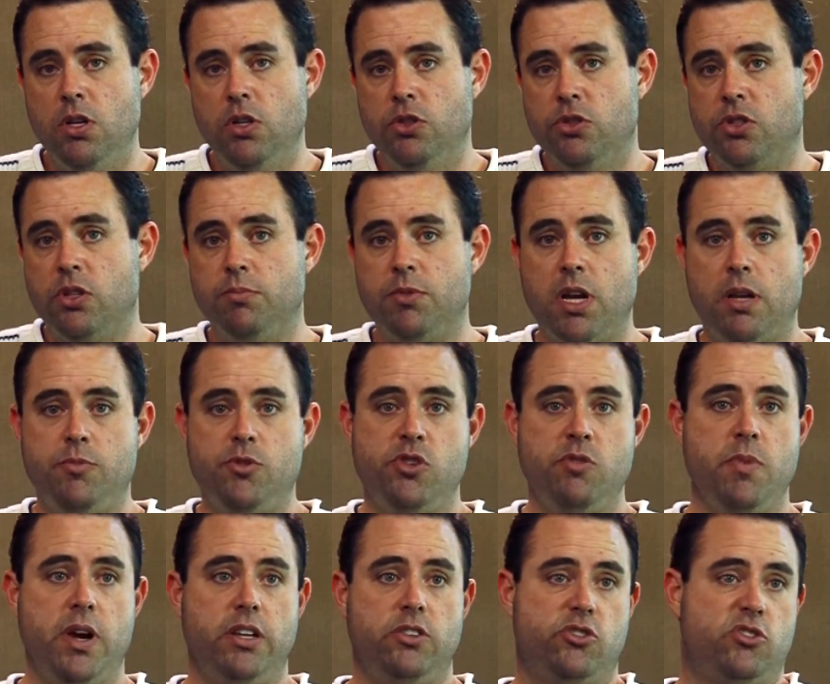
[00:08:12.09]
Sometimes you
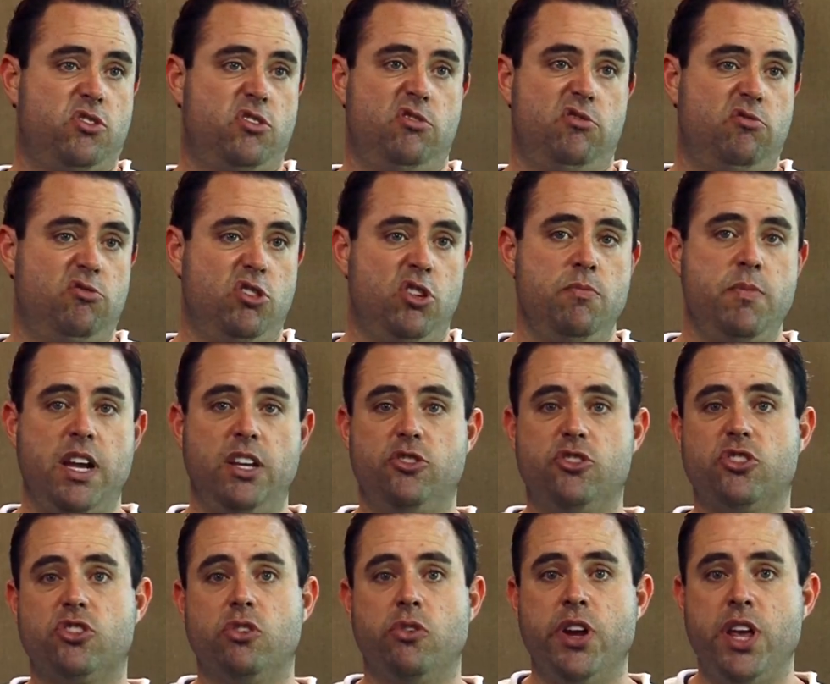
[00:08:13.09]
might
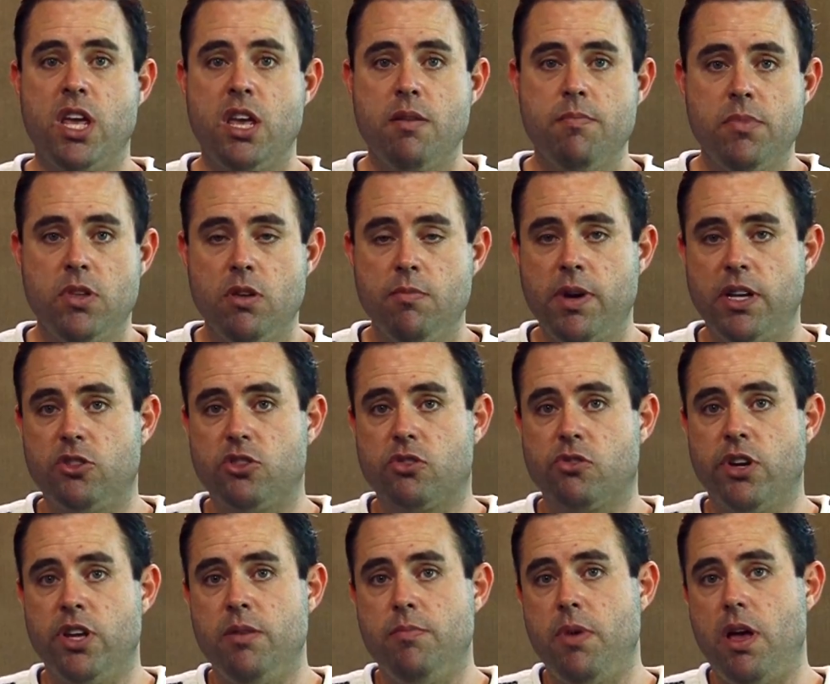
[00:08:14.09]
scream. You might
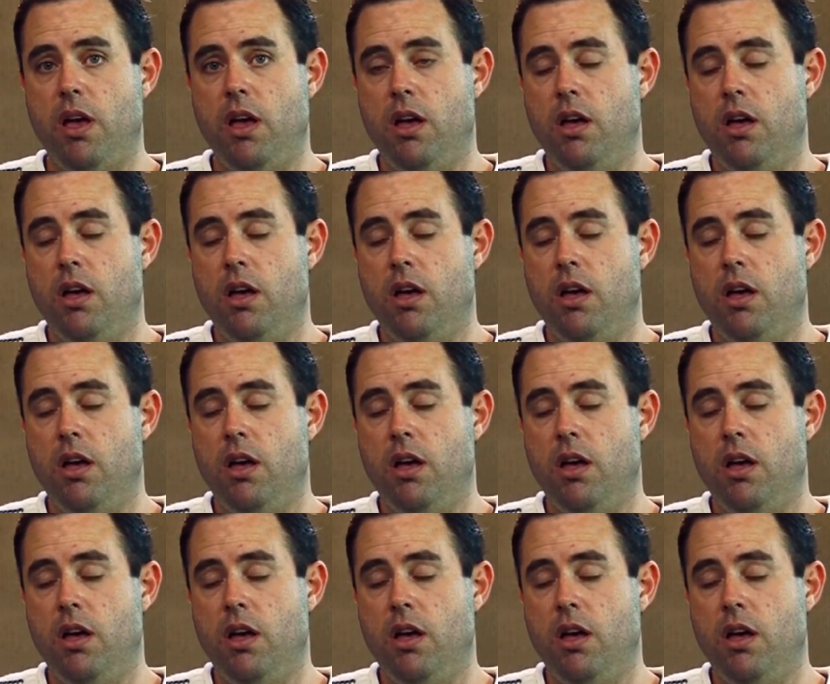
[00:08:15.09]
scream